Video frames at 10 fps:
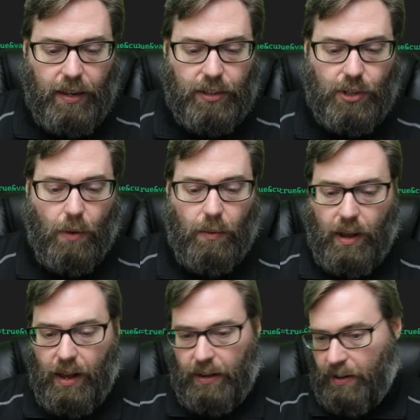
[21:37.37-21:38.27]
So
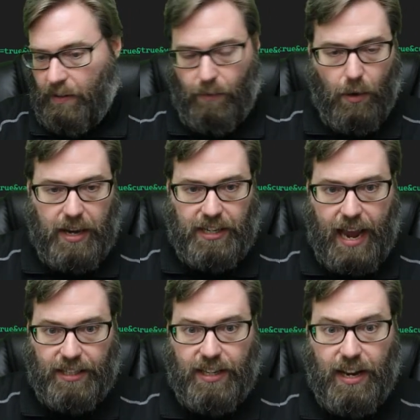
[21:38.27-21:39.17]
I've already
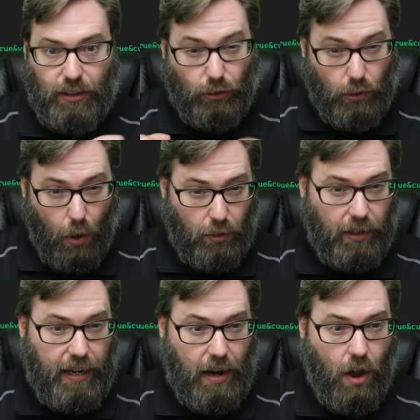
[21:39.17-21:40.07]
tested it
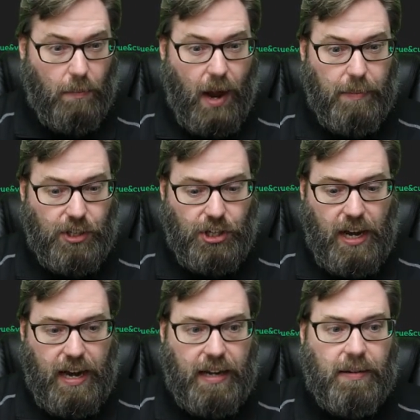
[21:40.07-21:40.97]
locally on my
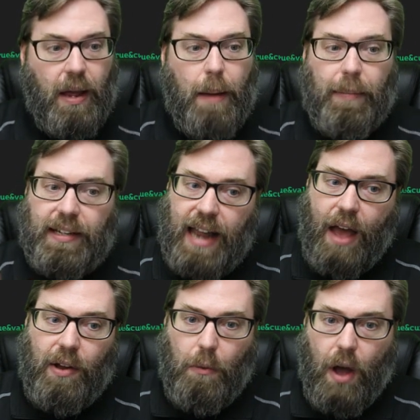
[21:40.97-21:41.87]
machine, but
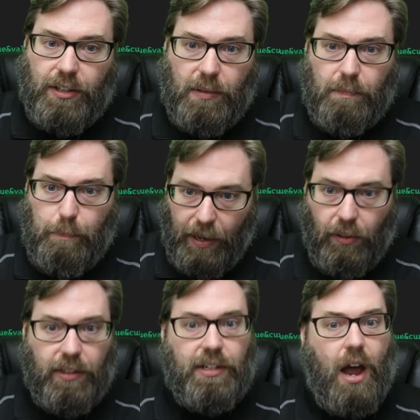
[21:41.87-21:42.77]
now I want to
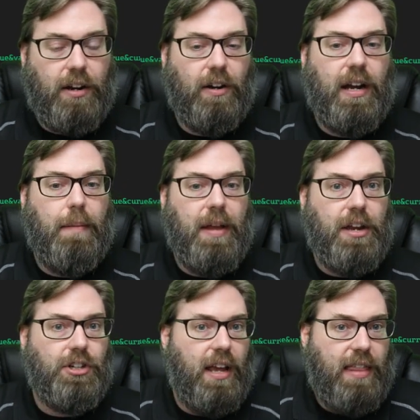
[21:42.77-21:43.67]
build the Docker
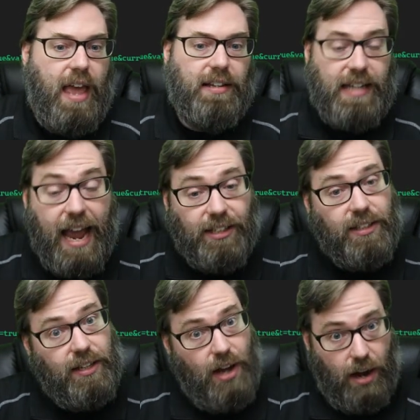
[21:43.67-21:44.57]
image and then
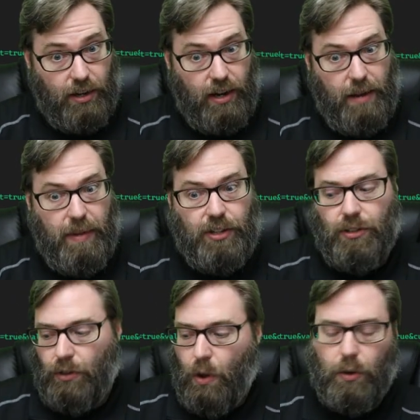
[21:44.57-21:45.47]
test the Docker
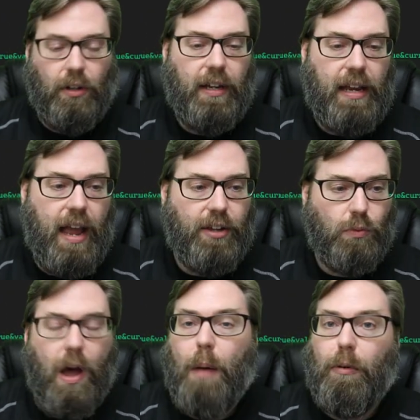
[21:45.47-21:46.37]
image locally as
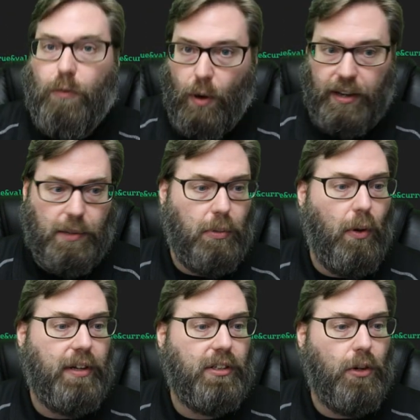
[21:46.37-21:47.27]
well before I
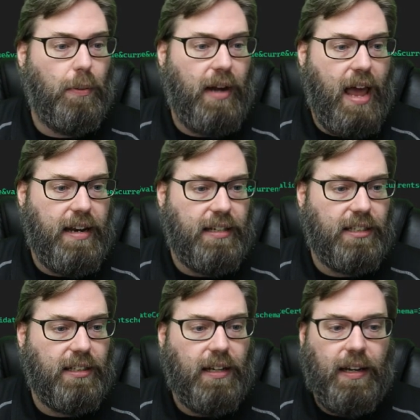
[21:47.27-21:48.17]
deploy it to
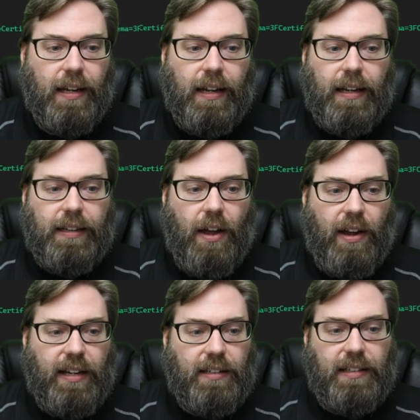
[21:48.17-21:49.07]
Kubernetes. Now
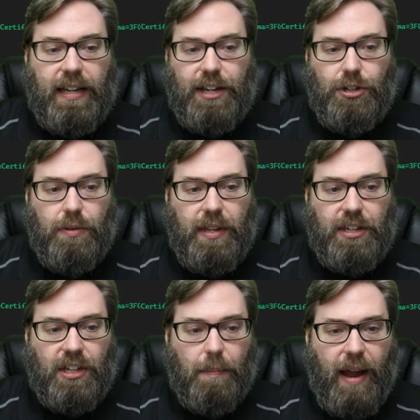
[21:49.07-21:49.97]
I could issue
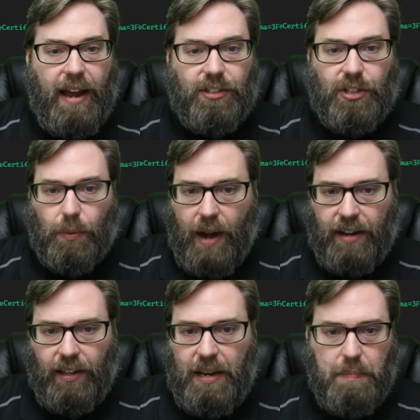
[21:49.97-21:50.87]
these commands
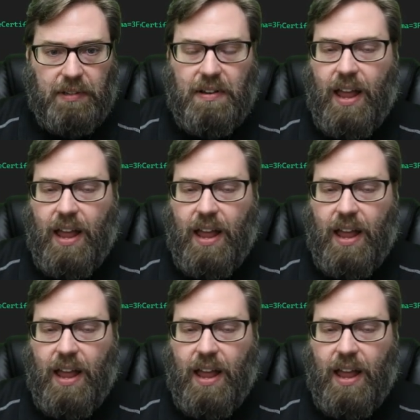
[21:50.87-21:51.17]
directly, but